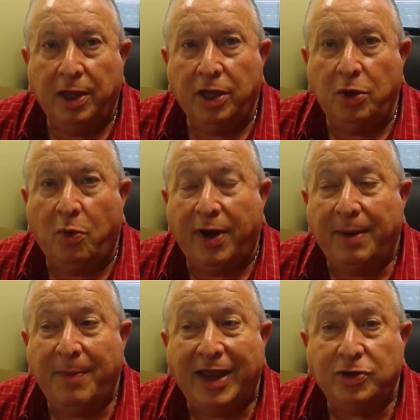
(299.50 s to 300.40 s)
You want to
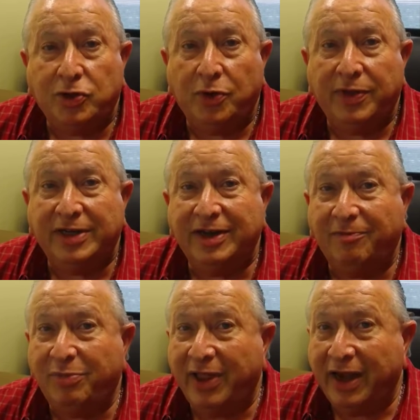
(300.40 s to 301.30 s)
make sure that you
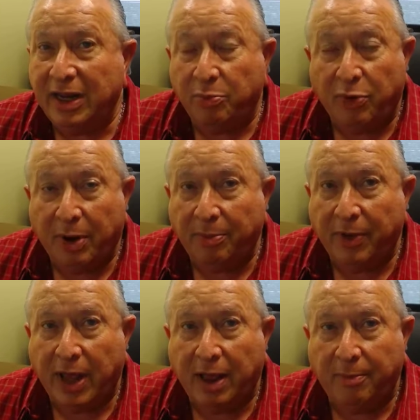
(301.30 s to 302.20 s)
have plenty
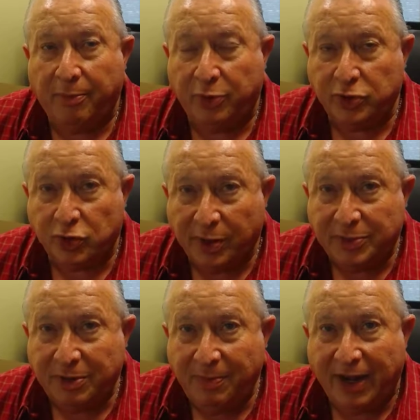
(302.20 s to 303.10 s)
of
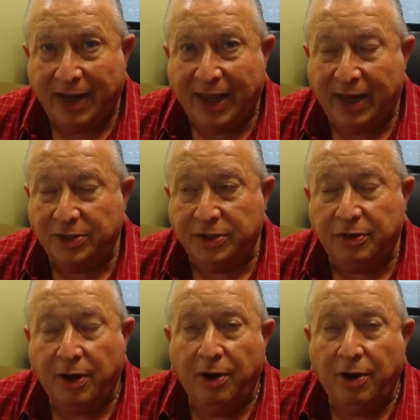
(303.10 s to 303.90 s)
prescription medication